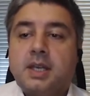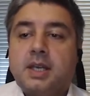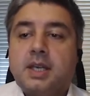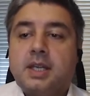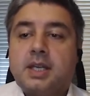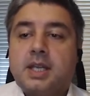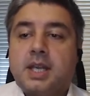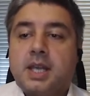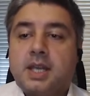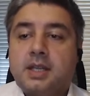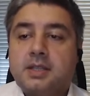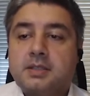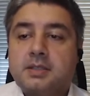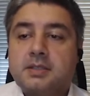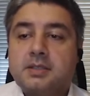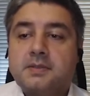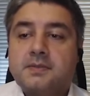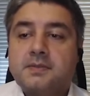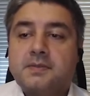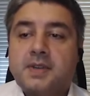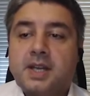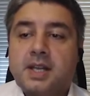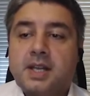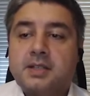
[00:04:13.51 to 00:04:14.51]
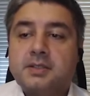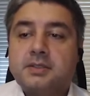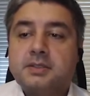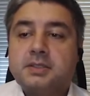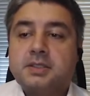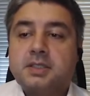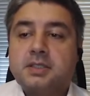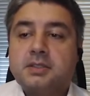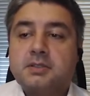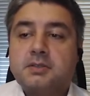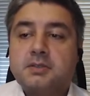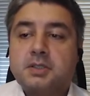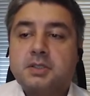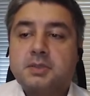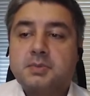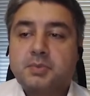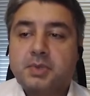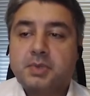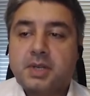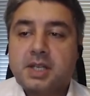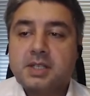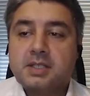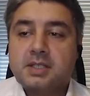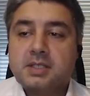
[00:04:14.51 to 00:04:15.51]
and enter values into
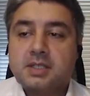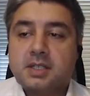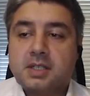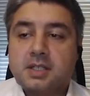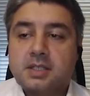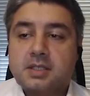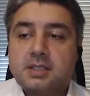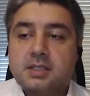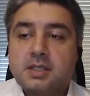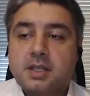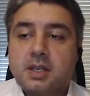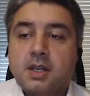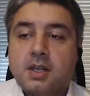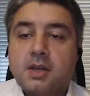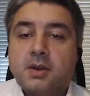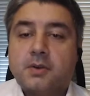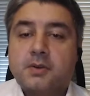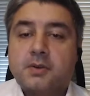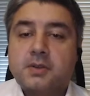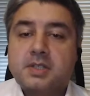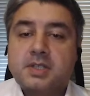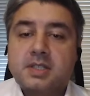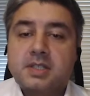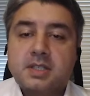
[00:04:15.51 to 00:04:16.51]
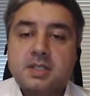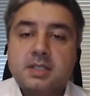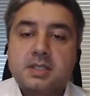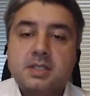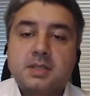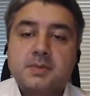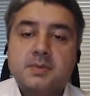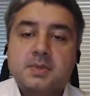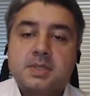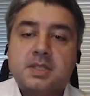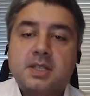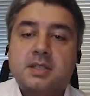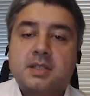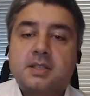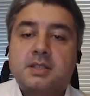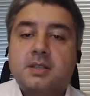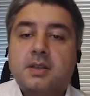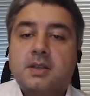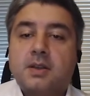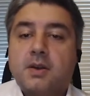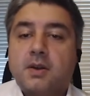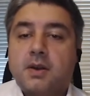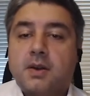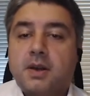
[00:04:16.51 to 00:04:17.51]
spreadsheets or systems
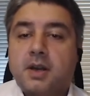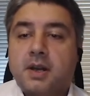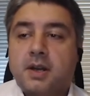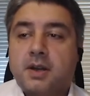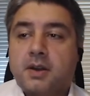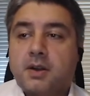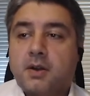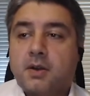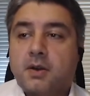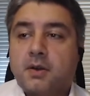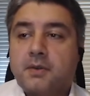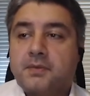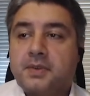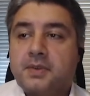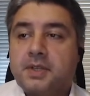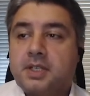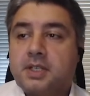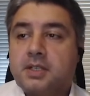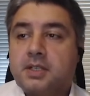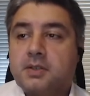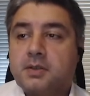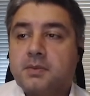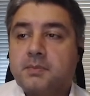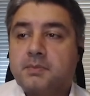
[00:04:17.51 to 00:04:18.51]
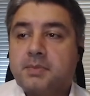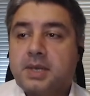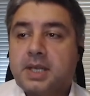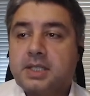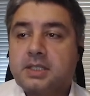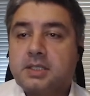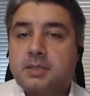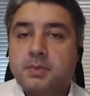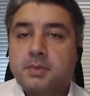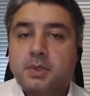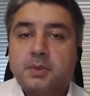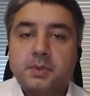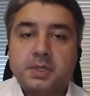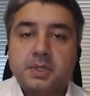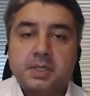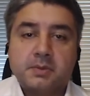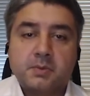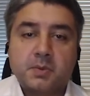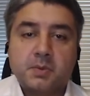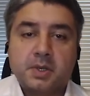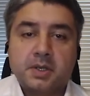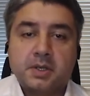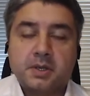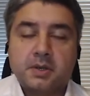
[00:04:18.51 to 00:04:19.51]
that are often incompatible
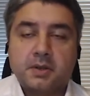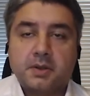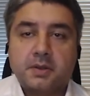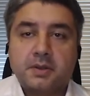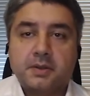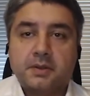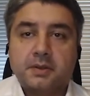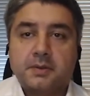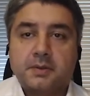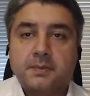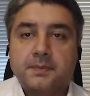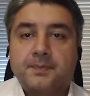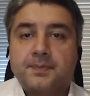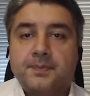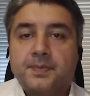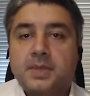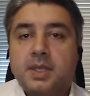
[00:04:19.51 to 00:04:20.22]
with one another.